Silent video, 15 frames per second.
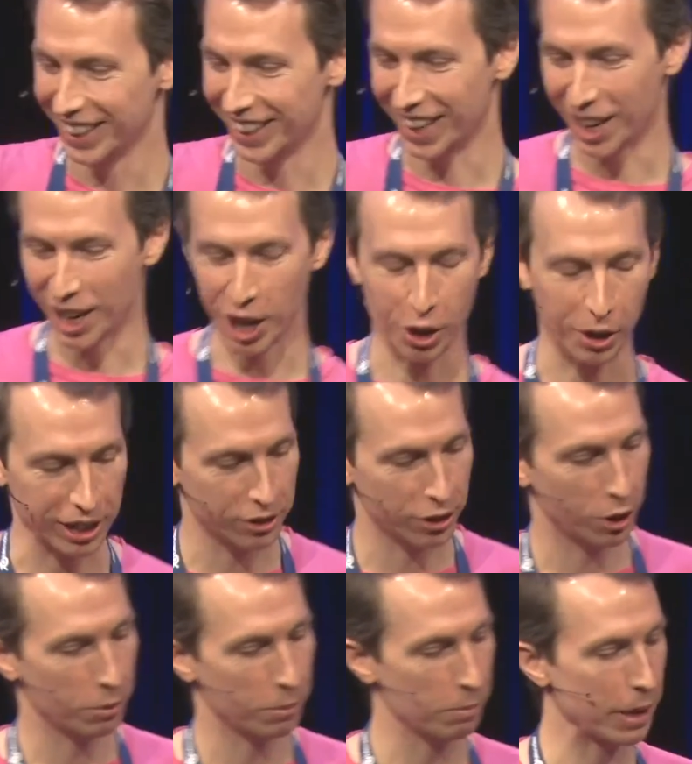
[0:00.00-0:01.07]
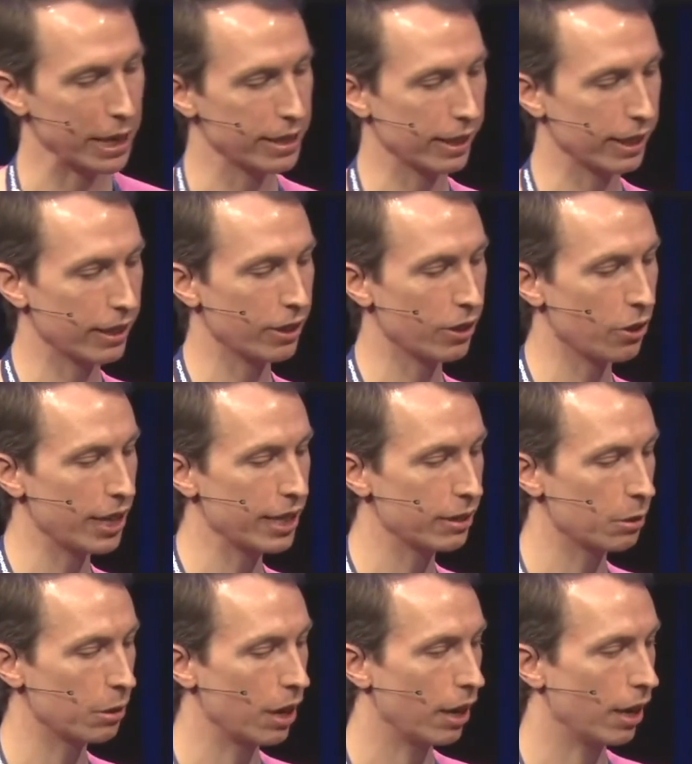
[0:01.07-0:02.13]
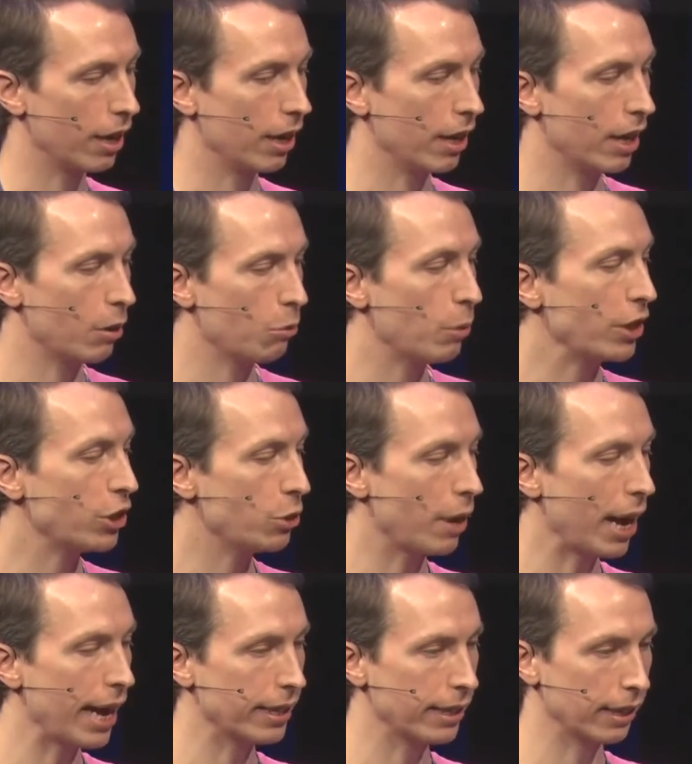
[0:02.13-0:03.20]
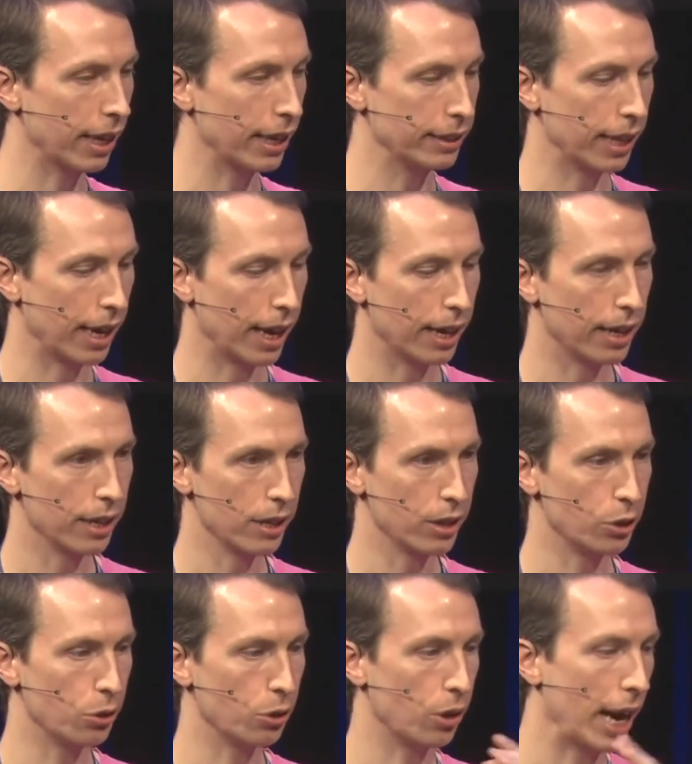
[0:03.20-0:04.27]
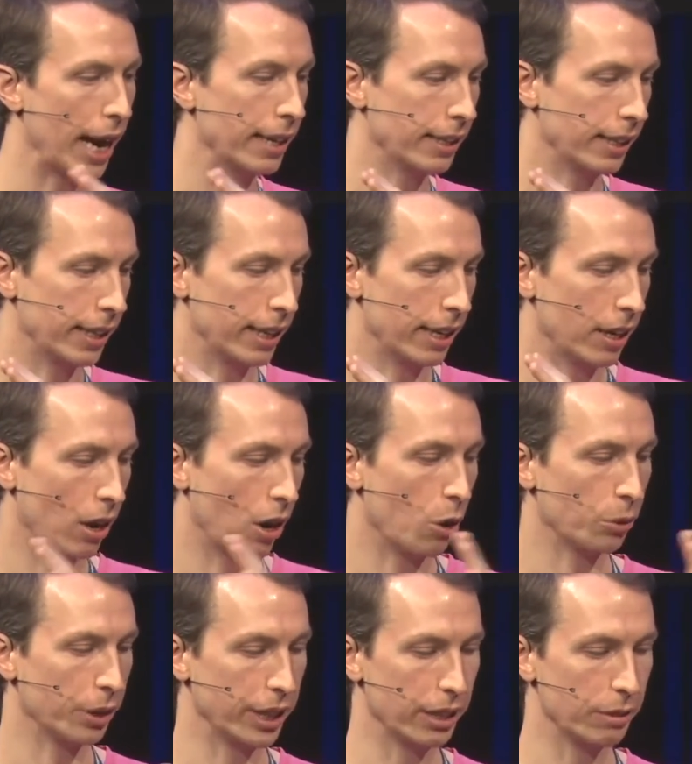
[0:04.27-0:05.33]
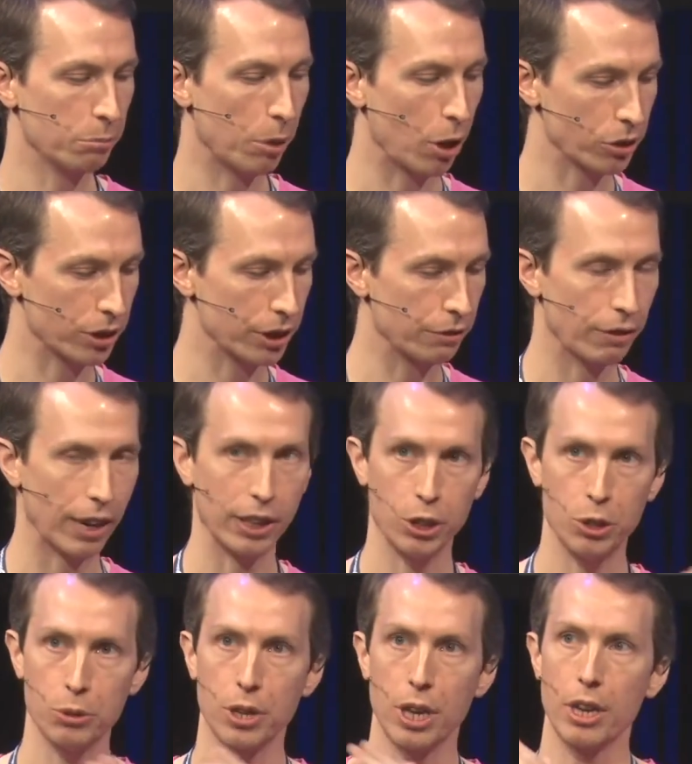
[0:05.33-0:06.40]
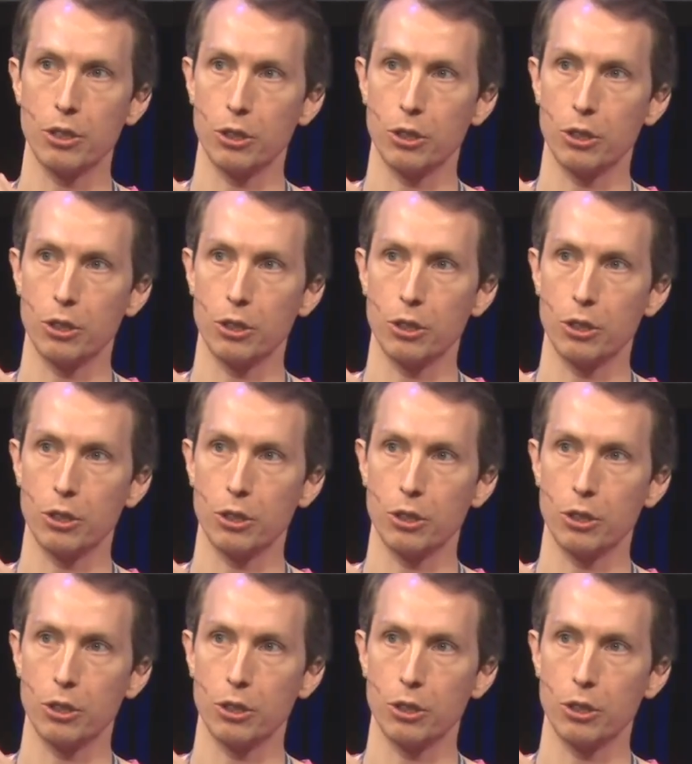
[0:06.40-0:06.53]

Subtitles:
All right, so basically the noise, when you add it like that, you're adding it only in positive values.